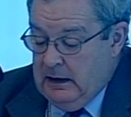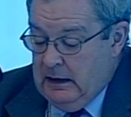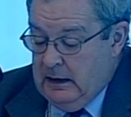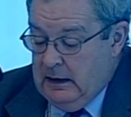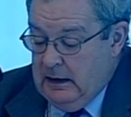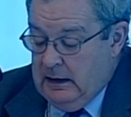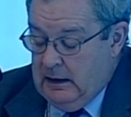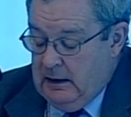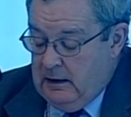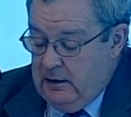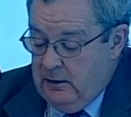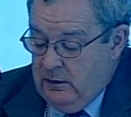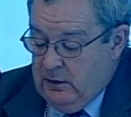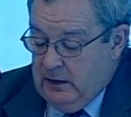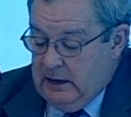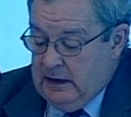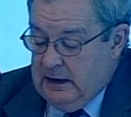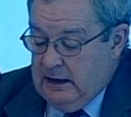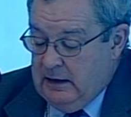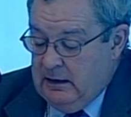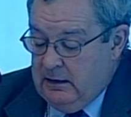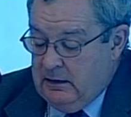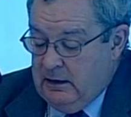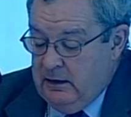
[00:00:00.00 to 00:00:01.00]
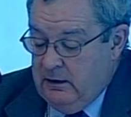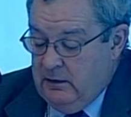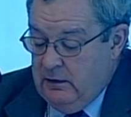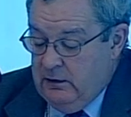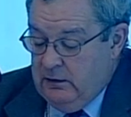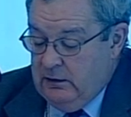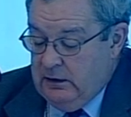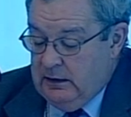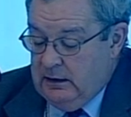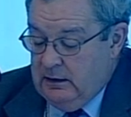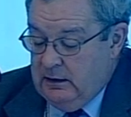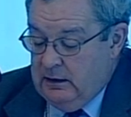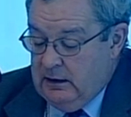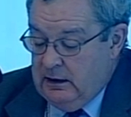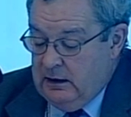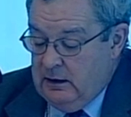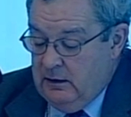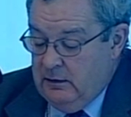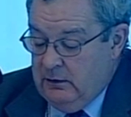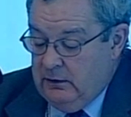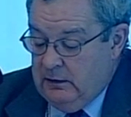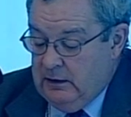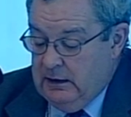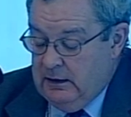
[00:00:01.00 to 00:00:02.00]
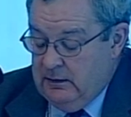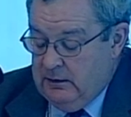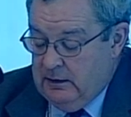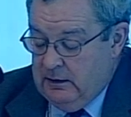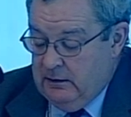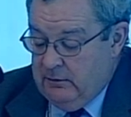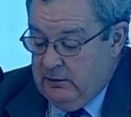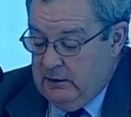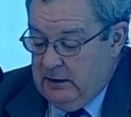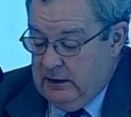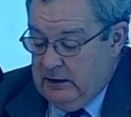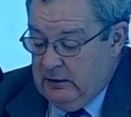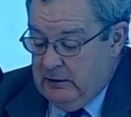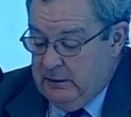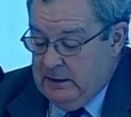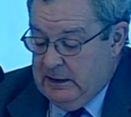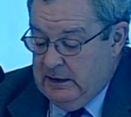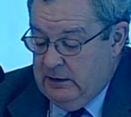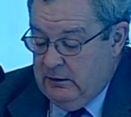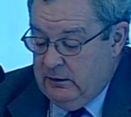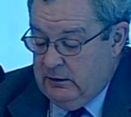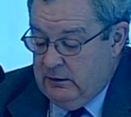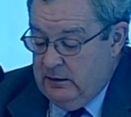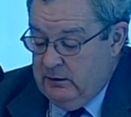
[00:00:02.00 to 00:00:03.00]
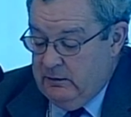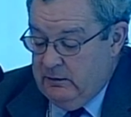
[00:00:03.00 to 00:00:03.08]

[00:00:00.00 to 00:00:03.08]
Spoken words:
including encouraging and negotiating for the expansion of